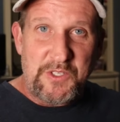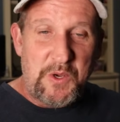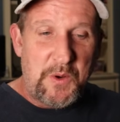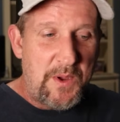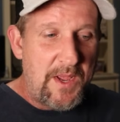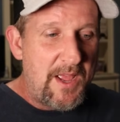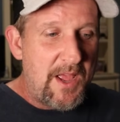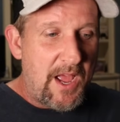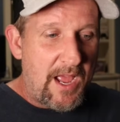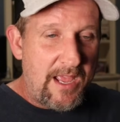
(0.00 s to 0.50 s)

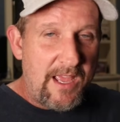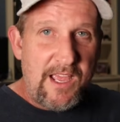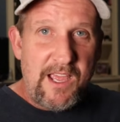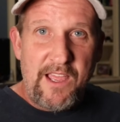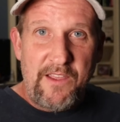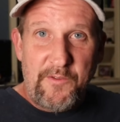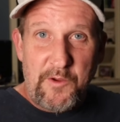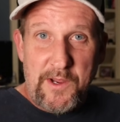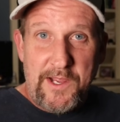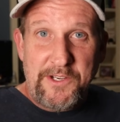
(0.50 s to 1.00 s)
So uh,
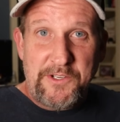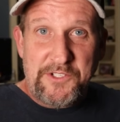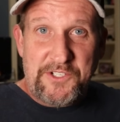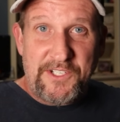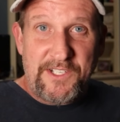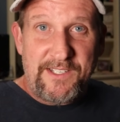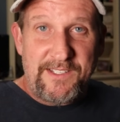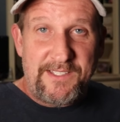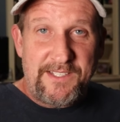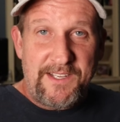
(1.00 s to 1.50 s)
if you're
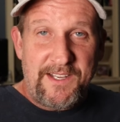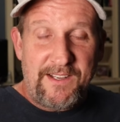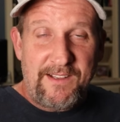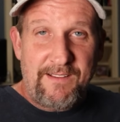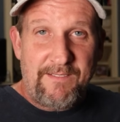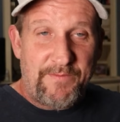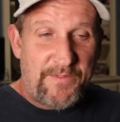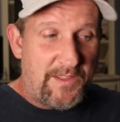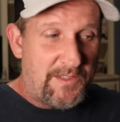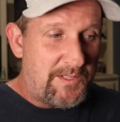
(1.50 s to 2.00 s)
interested in
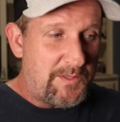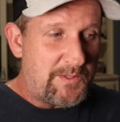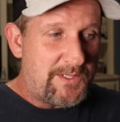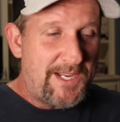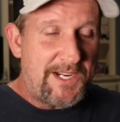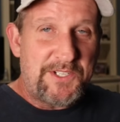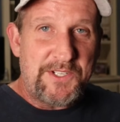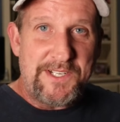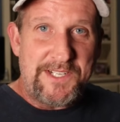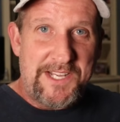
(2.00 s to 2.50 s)
seeing what this
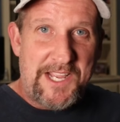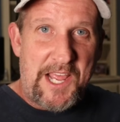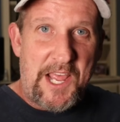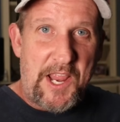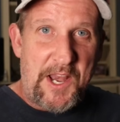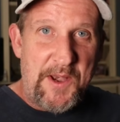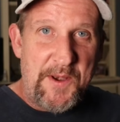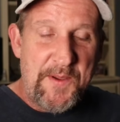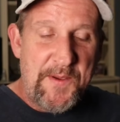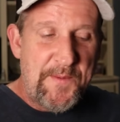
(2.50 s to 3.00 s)
was actually
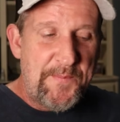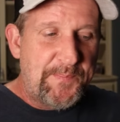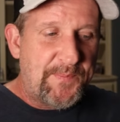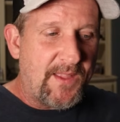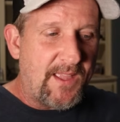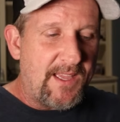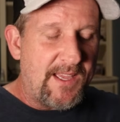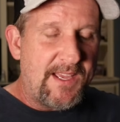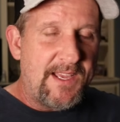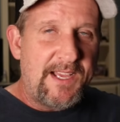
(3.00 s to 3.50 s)
done,
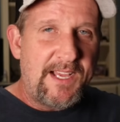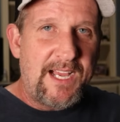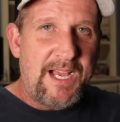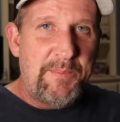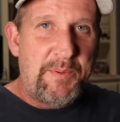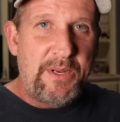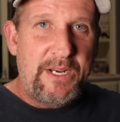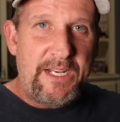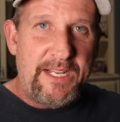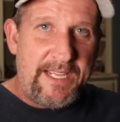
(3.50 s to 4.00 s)
uh,
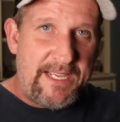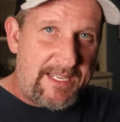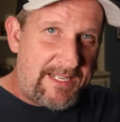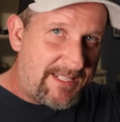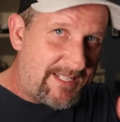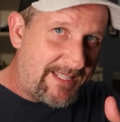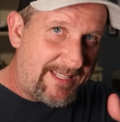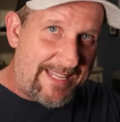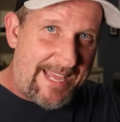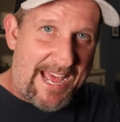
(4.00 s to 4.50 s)
I'll put a
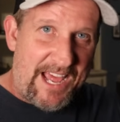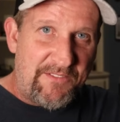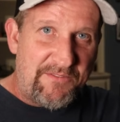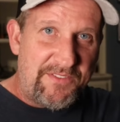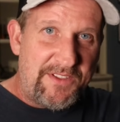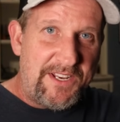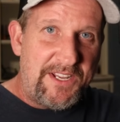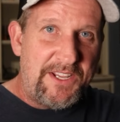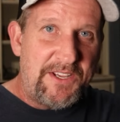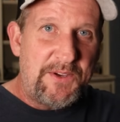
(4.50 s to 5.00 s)
link to
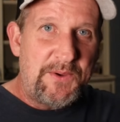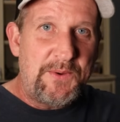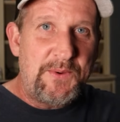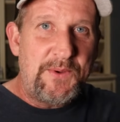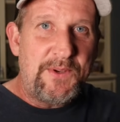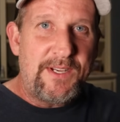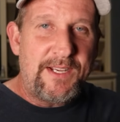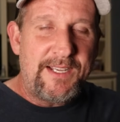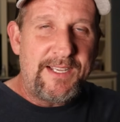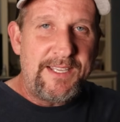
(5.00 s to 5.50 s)
that
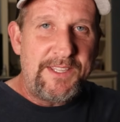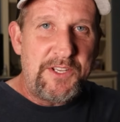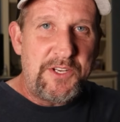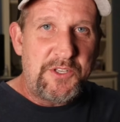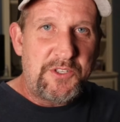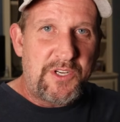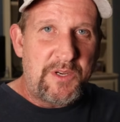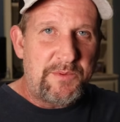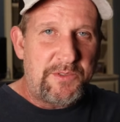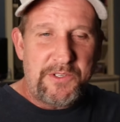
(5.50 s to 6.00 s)
video uh, in
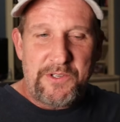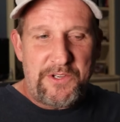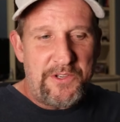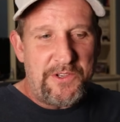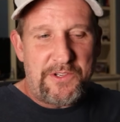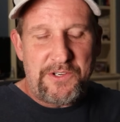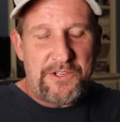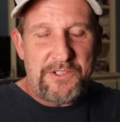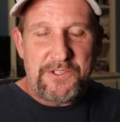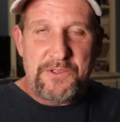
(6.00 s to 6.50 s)
the description, or
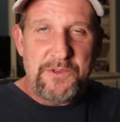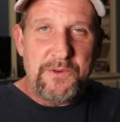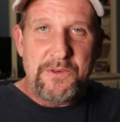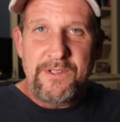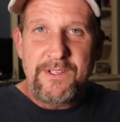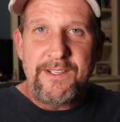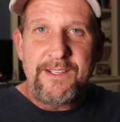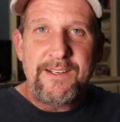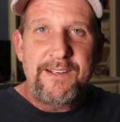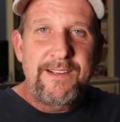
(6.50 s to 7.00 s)
you can just
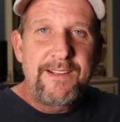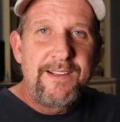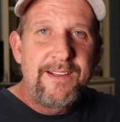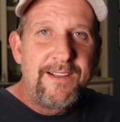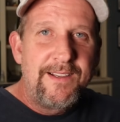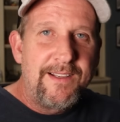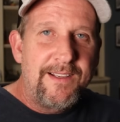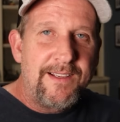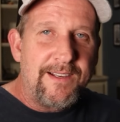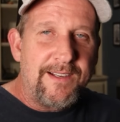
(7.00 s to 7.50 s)
Google it.
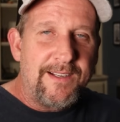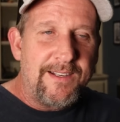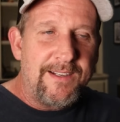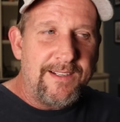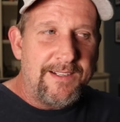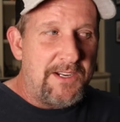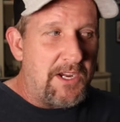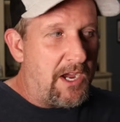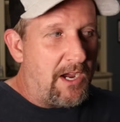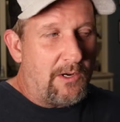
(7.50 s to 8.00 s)

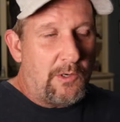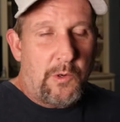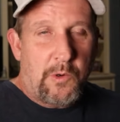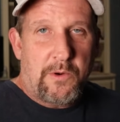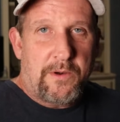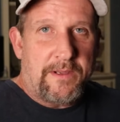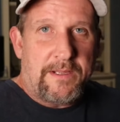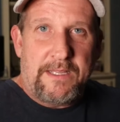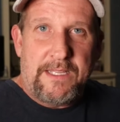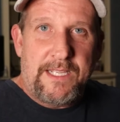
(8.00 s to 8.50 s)
Uh,
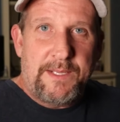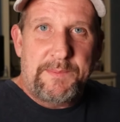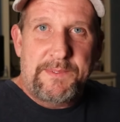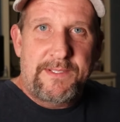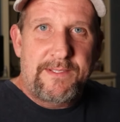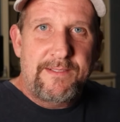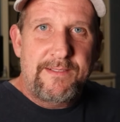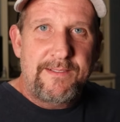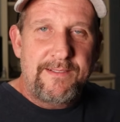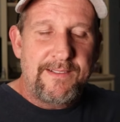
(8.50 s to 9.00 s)
Concorde
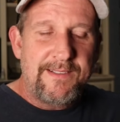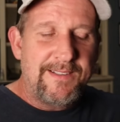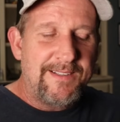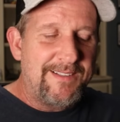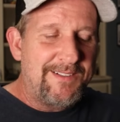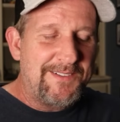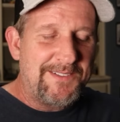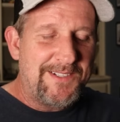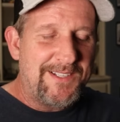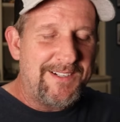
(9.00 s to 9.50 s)
eclipse.
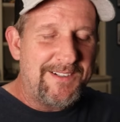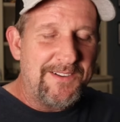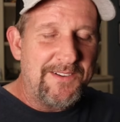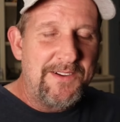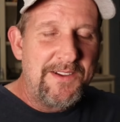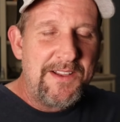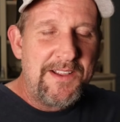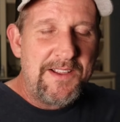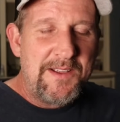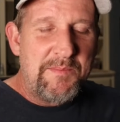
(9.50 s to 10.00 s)
Uh, I don't
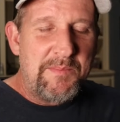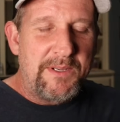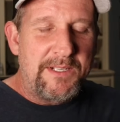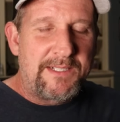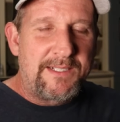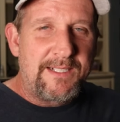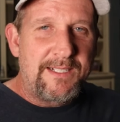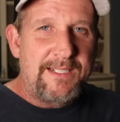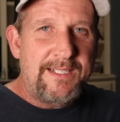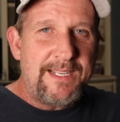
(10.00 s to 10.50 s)
know.
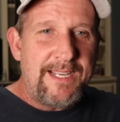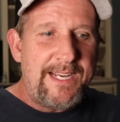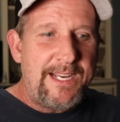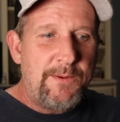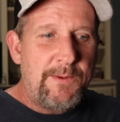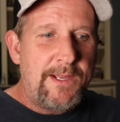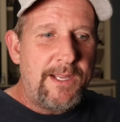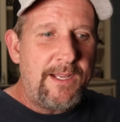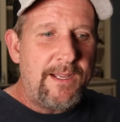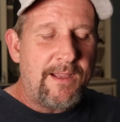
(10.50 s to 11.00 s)
But uh,
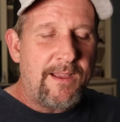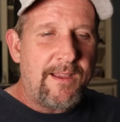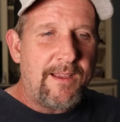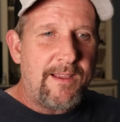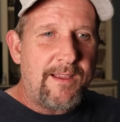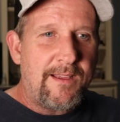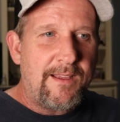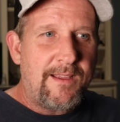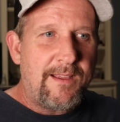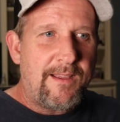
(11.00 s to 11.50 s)
anyway,
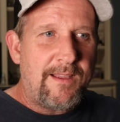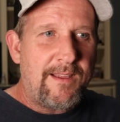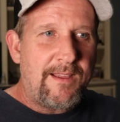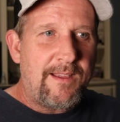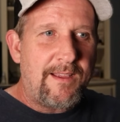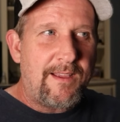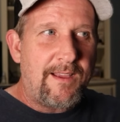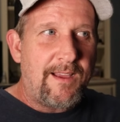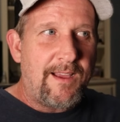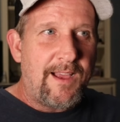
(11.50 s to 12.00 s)

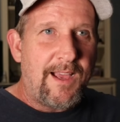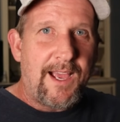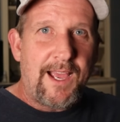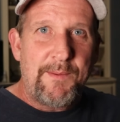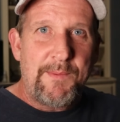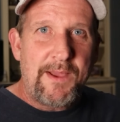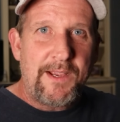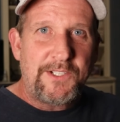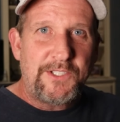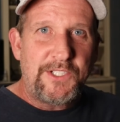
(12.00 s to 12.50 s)
uh,
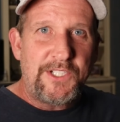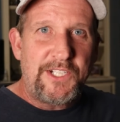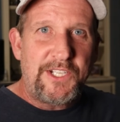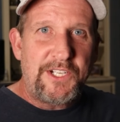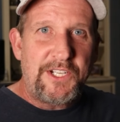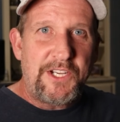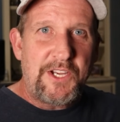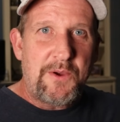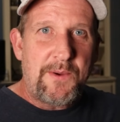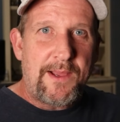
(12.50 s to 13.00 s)
I'm actually
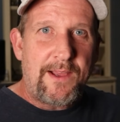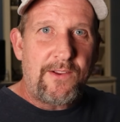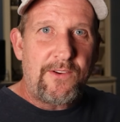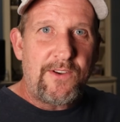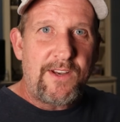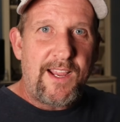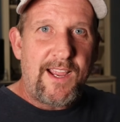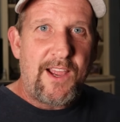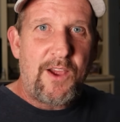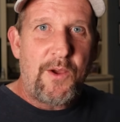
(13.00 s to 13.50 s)
going to go
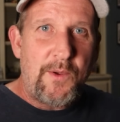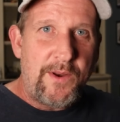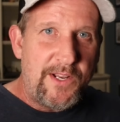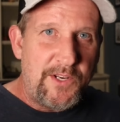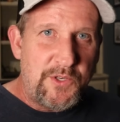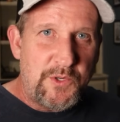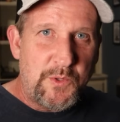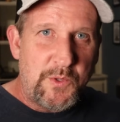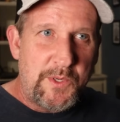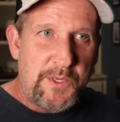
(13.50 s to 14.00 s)
out now
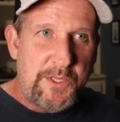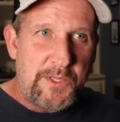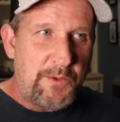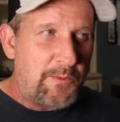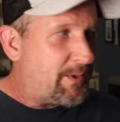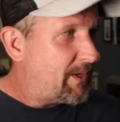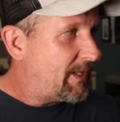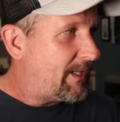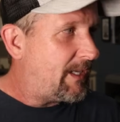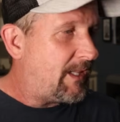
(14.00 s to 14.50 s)
and enjoy
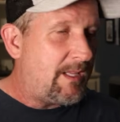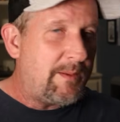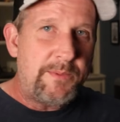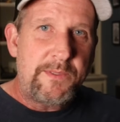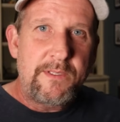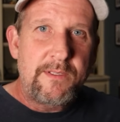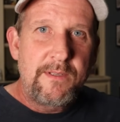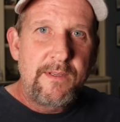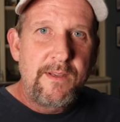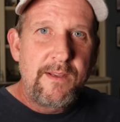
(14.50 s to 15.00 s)
the real
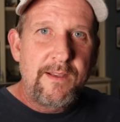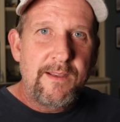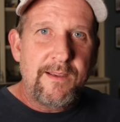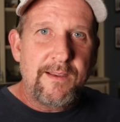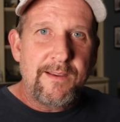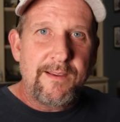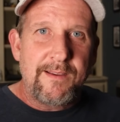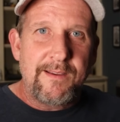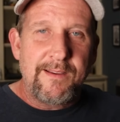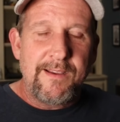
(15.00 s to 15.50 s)
eclipse.
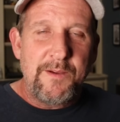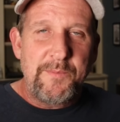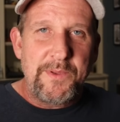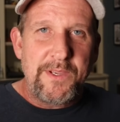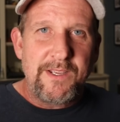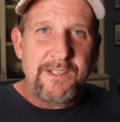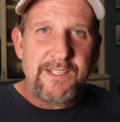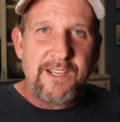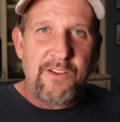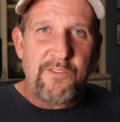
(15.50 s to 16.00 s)
I uh,
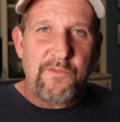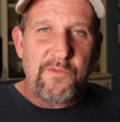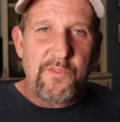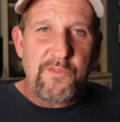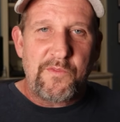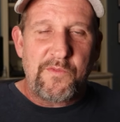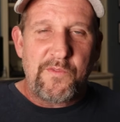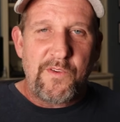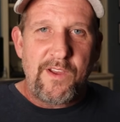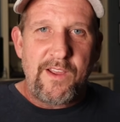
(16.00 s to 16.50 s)
hope you guys have
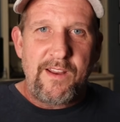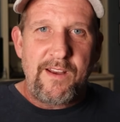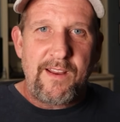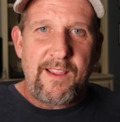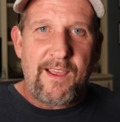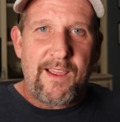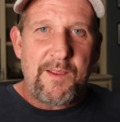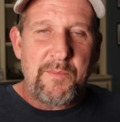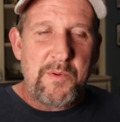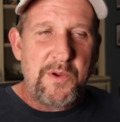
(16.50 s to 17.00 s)

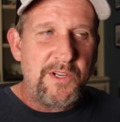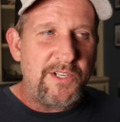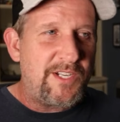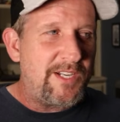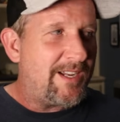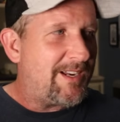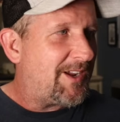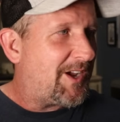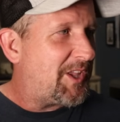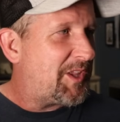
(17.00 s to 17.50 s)
fun. I
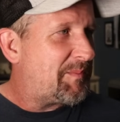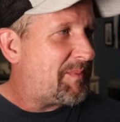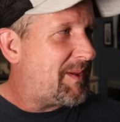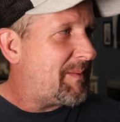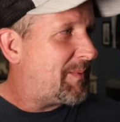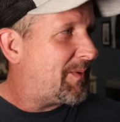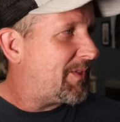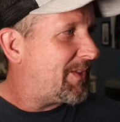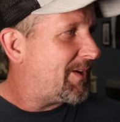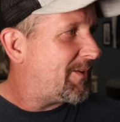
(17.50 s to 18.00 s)
appreciate all the
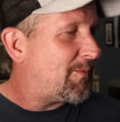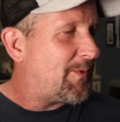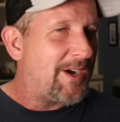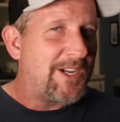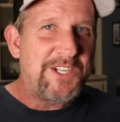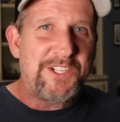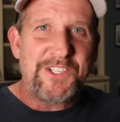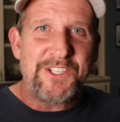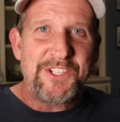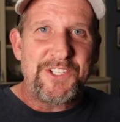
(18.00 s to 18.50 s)
people that
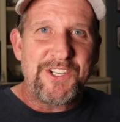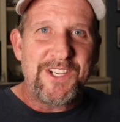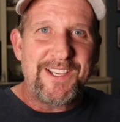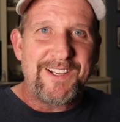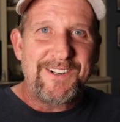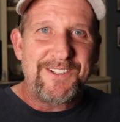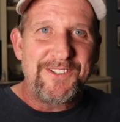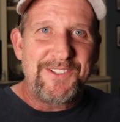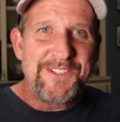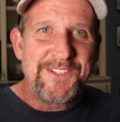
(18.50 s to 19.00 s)
watch the
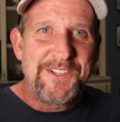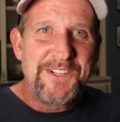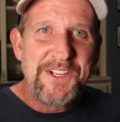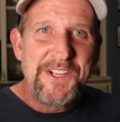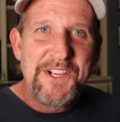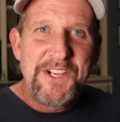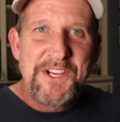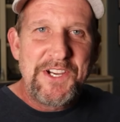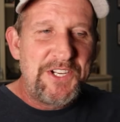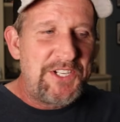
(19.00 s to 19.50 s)
channel and
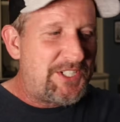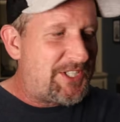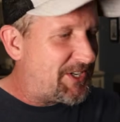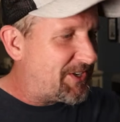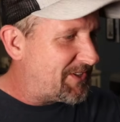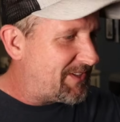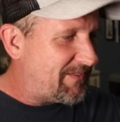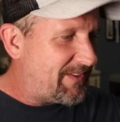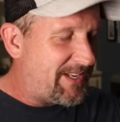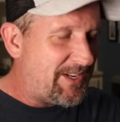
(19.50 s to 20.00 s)

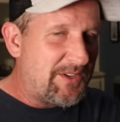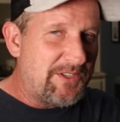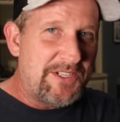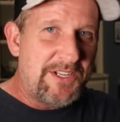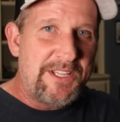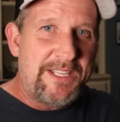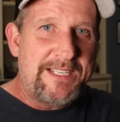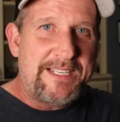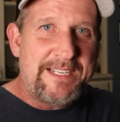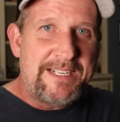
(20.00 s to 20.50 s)
share the videos
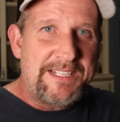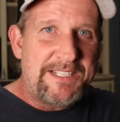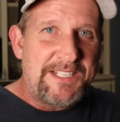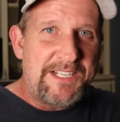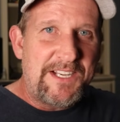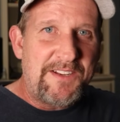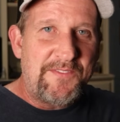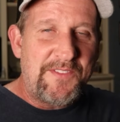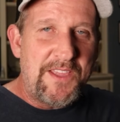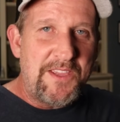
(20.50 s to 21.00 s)
and all that kind of
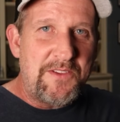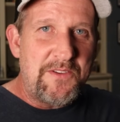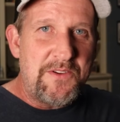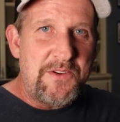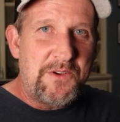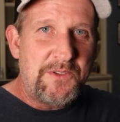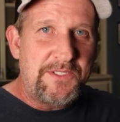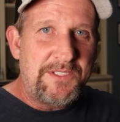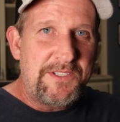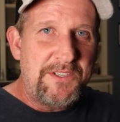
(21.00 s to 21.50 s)
stuff. Thank
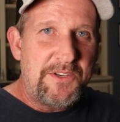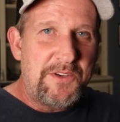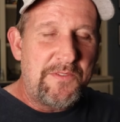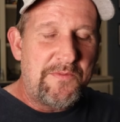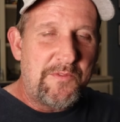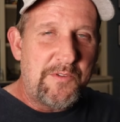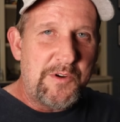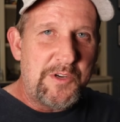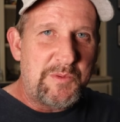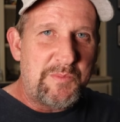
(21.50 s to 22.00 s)
you, Gold
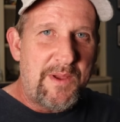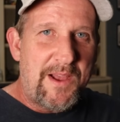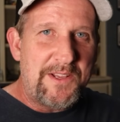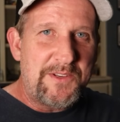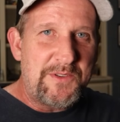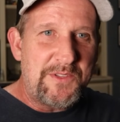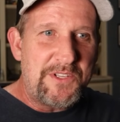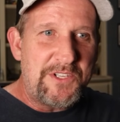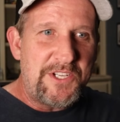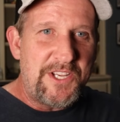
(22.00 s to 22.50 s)
Seal, for
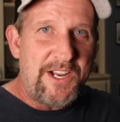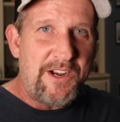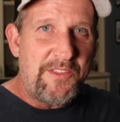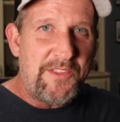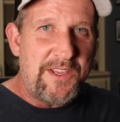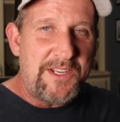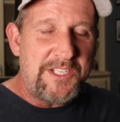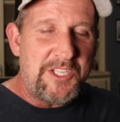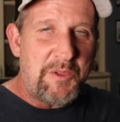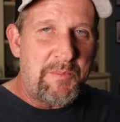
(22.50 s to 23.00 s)
sponsoring the
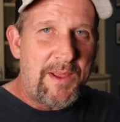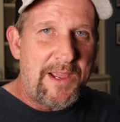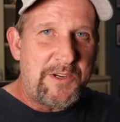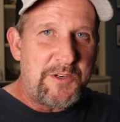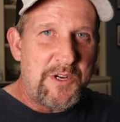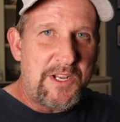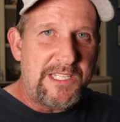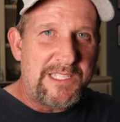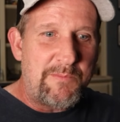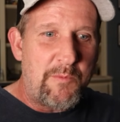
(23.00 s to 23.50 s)
channel. Thanks to the
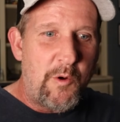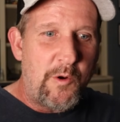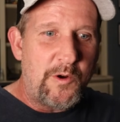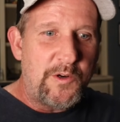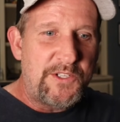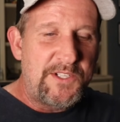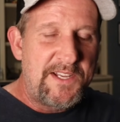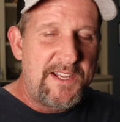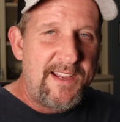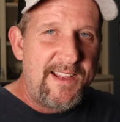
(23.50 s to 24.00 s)
Patreon
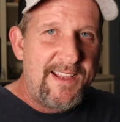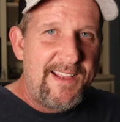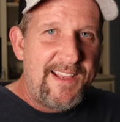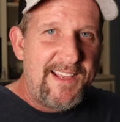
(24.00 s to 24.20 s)
supporters.